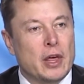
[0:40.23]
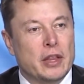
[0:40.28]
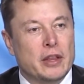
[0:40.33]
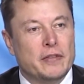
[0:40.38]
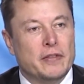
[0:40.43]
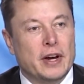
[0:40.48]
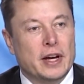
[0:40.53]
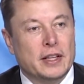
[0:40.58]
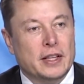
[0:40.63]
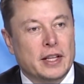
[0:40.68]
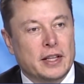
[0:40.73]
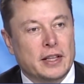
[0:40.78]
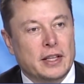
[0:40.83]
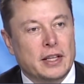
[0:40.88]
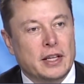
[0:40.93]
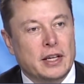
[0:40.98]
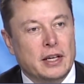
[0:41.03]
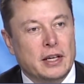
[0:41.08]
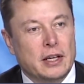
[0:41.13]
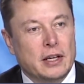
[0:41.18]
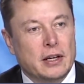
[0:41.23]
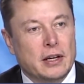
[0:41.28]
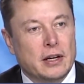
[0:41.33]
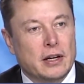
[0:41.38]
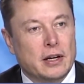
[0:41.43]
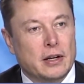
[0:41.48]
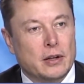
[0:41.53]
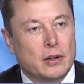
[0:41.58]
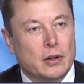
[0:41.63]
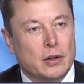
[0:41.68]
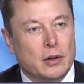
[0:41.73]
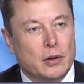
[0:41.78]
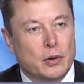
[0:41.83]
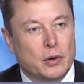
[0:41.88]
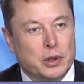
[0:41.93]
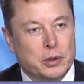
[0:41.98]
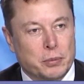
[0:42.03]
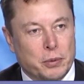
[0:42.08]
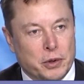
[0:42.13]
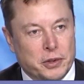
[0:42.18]
The fact that the
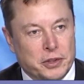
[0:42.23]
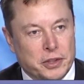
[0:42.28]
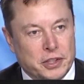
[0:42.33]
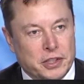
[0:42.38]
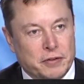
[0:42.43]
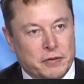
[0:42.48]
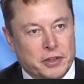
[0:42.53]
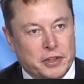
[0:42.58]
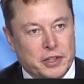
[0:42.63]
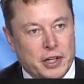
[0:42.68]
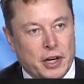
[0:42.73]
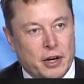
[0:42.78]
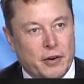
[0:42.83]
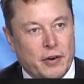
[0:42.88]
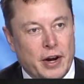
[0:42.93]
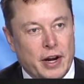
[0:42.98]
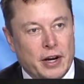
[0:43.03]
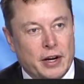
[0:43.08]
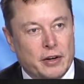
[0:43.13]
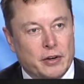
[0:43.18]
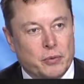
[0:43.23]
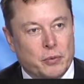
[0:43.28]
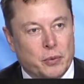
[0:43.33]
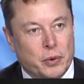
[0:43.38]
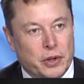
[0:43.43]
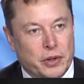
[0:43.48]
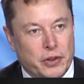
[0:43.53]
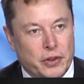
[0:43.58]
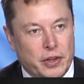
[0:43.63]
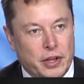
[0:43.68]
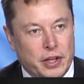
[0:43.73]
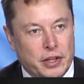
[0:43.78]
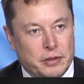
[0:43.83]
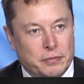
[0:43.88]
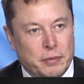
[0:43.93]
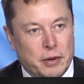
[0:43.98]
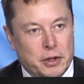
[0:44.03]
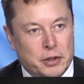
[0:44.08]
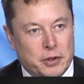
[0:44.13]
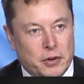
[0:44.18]
launch board system is integrated with the
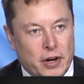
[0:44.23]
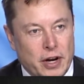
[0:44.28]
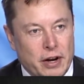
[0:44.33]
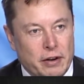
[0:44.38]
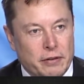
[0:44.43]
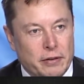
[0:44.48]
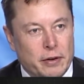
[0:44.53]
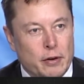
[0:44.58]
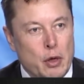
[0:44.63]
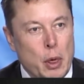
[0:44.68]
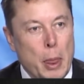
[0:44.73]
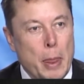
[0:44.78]
spacecraft,